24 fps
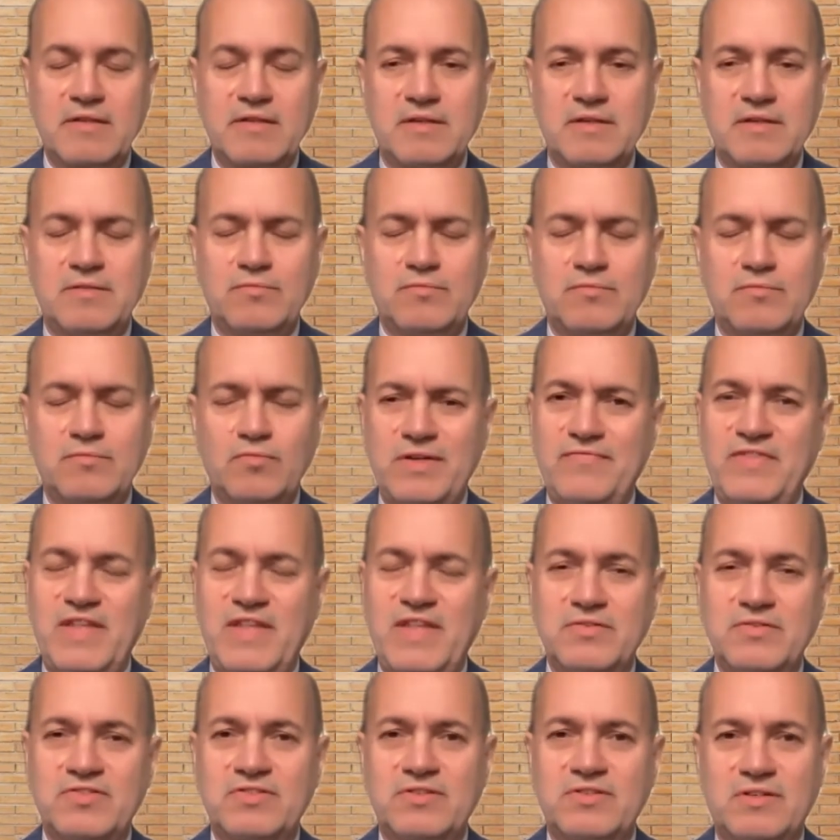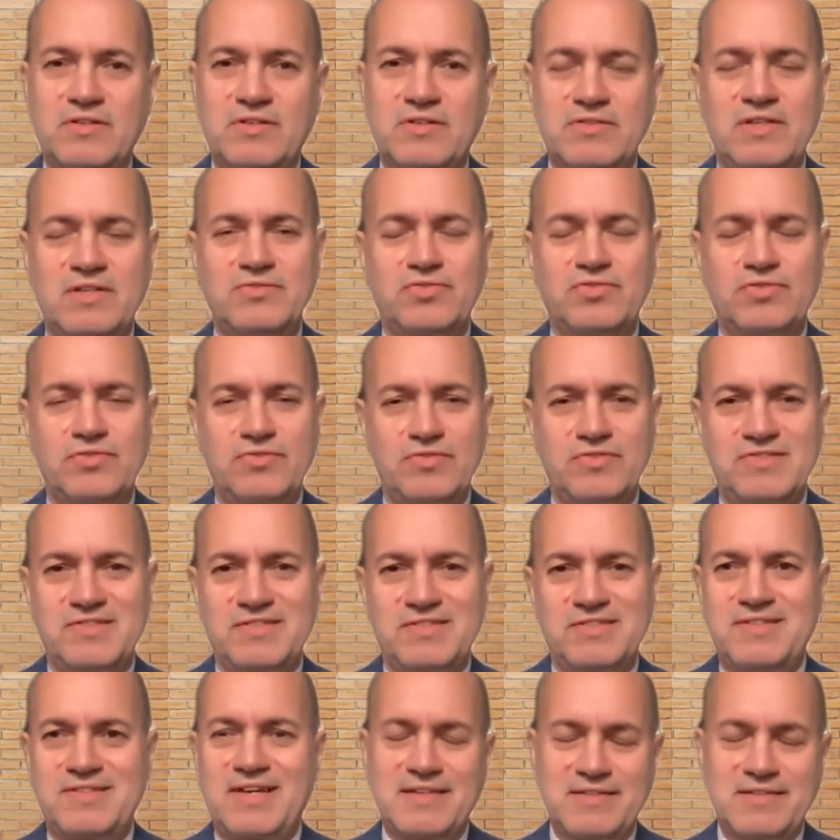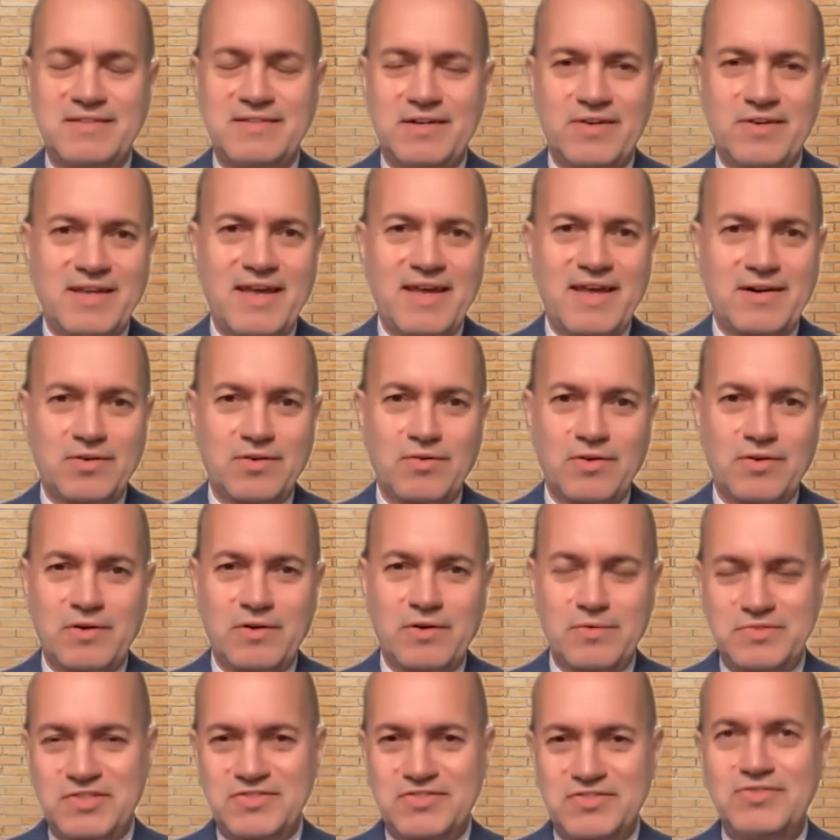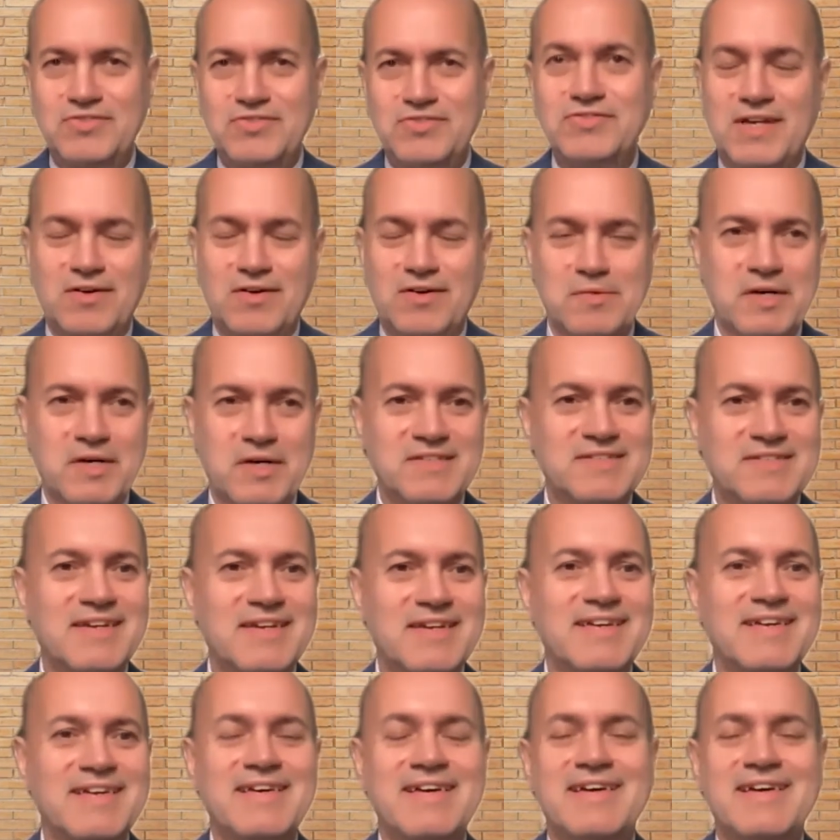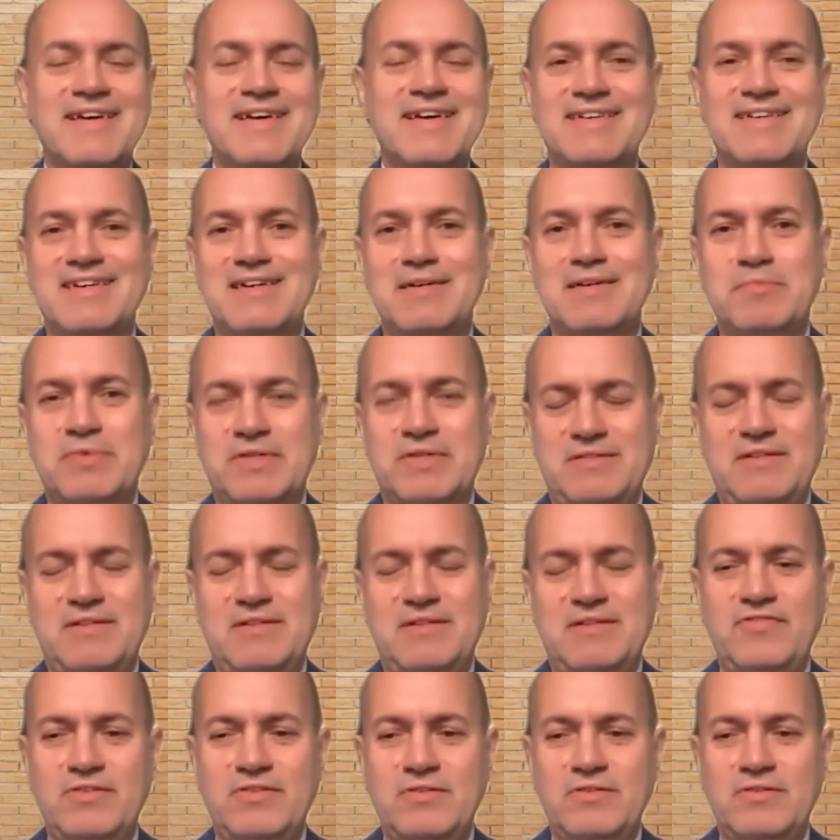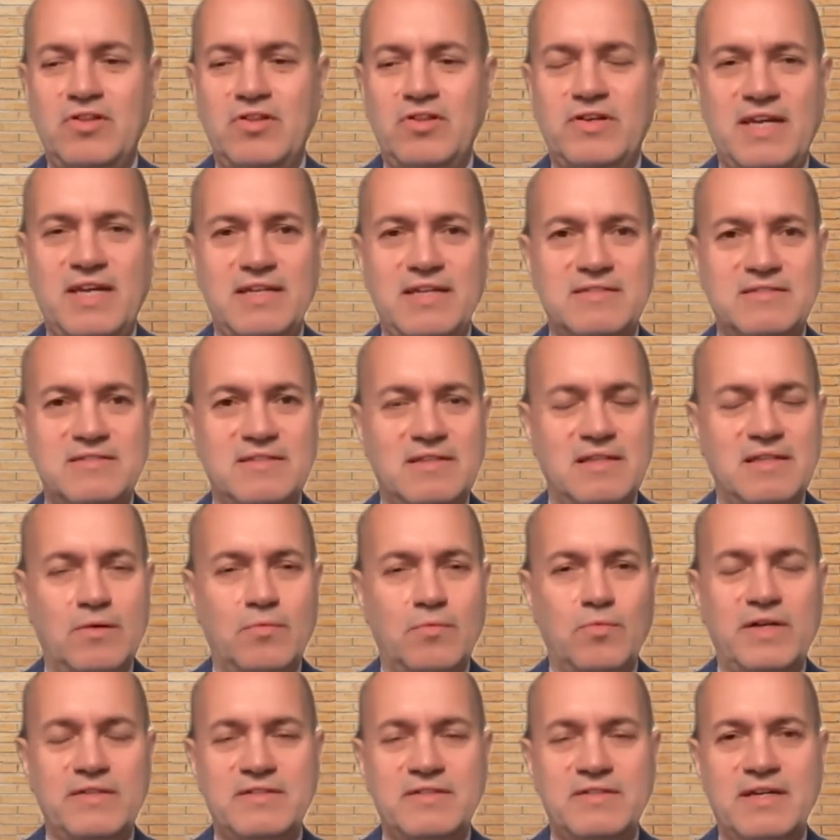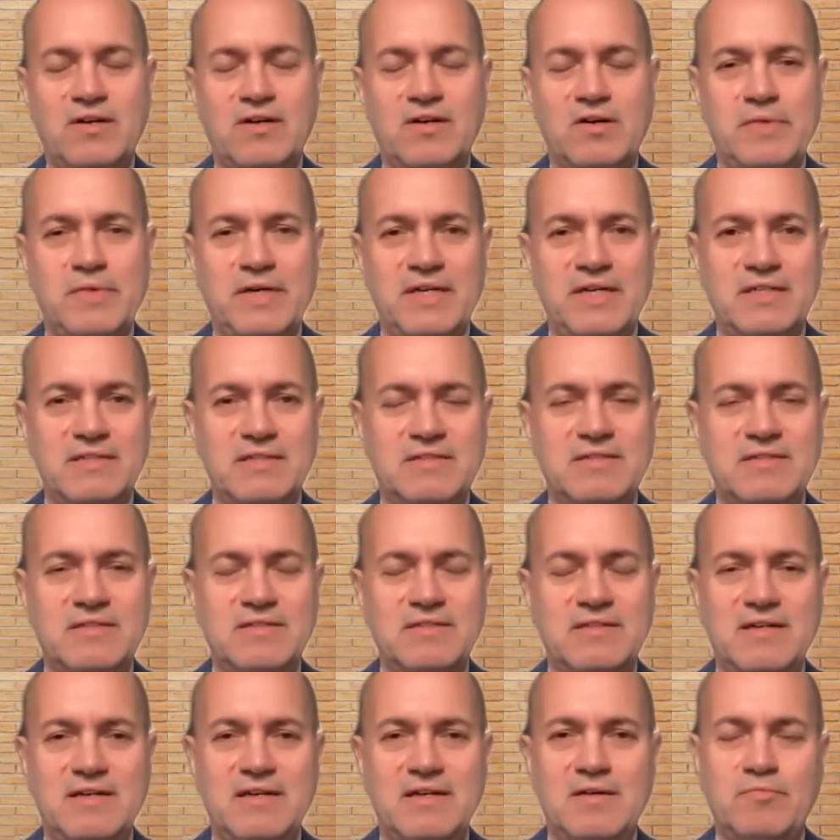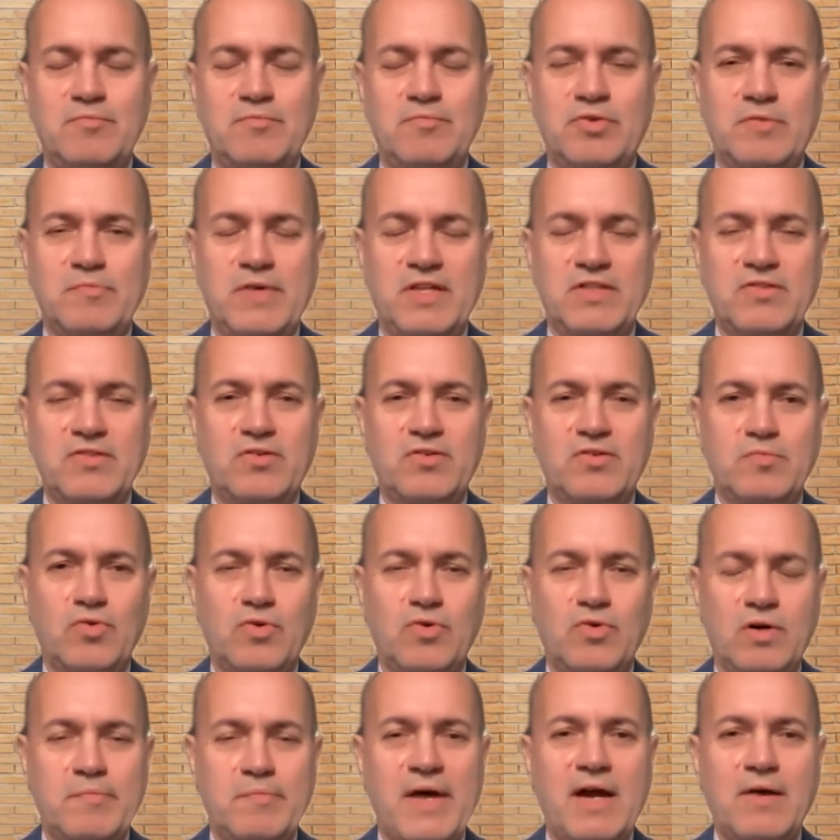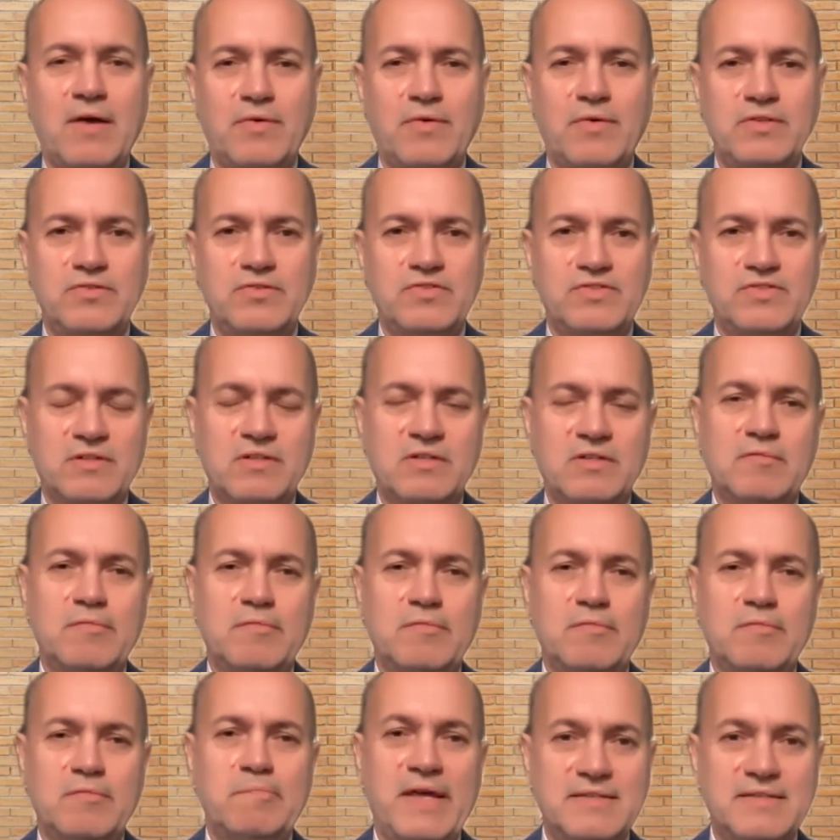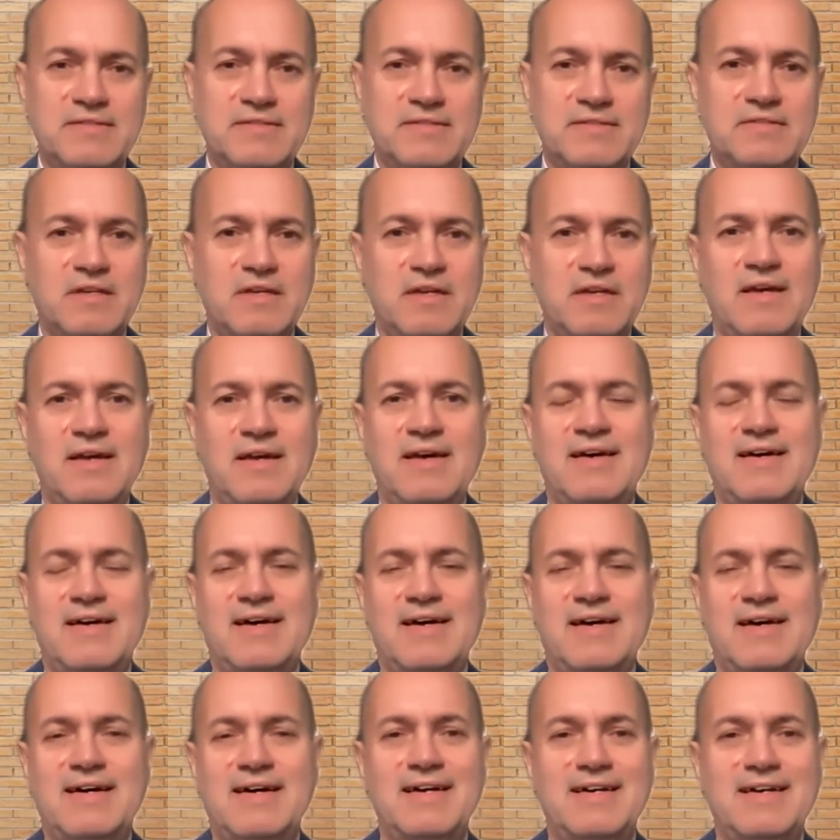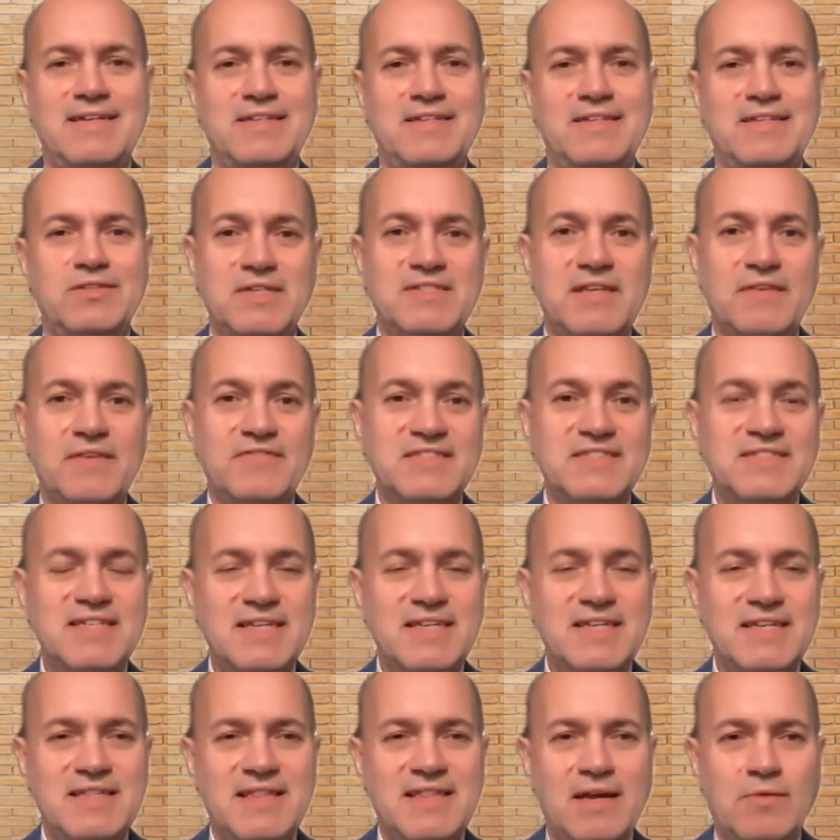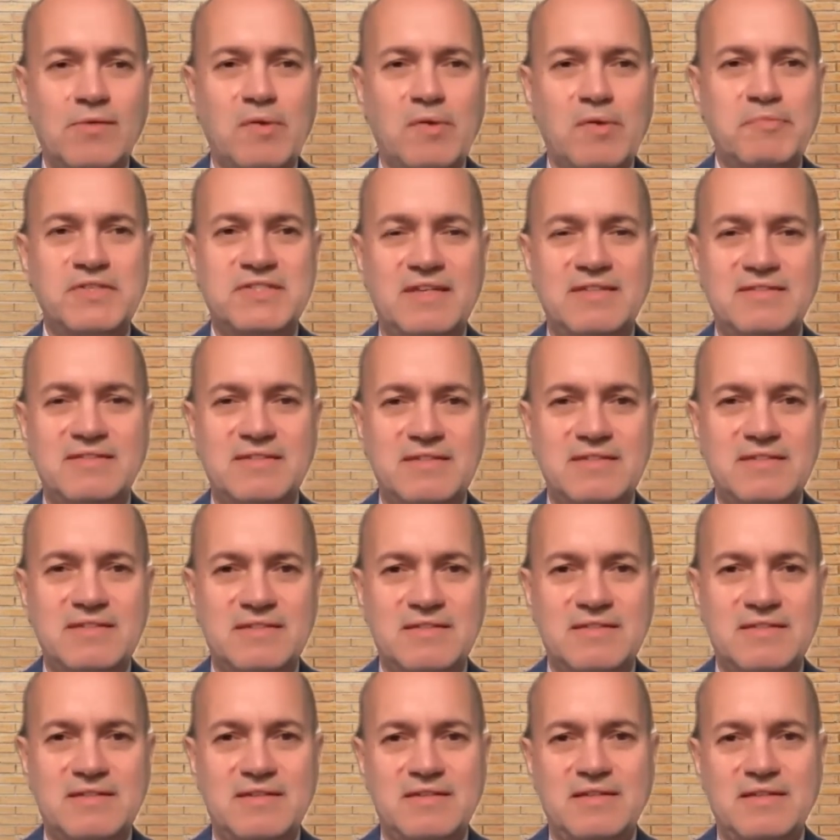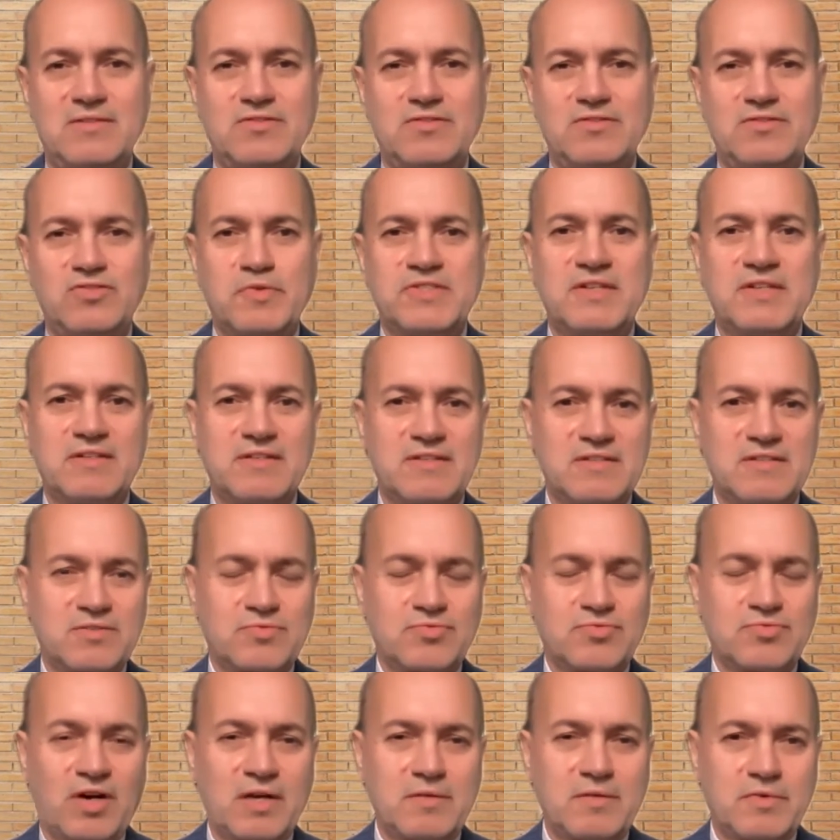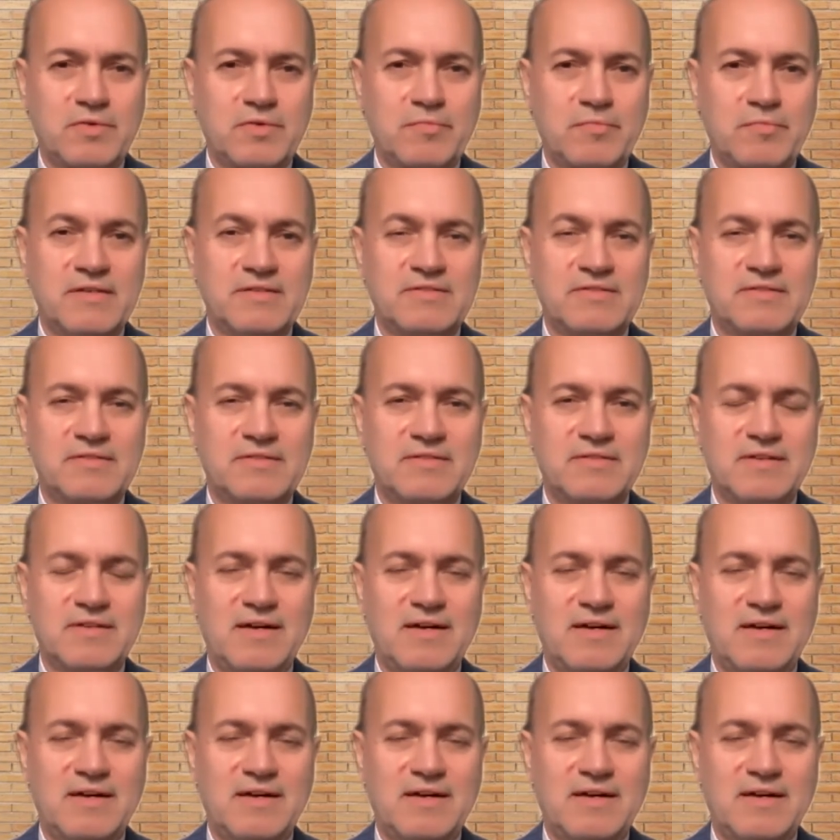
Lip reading: And we've now started to introduce a secondary category, which is 2 terabytes. But if you look at the 1 terabyte per month or more power user base, In 2017, that represented 2% of the subscriber base.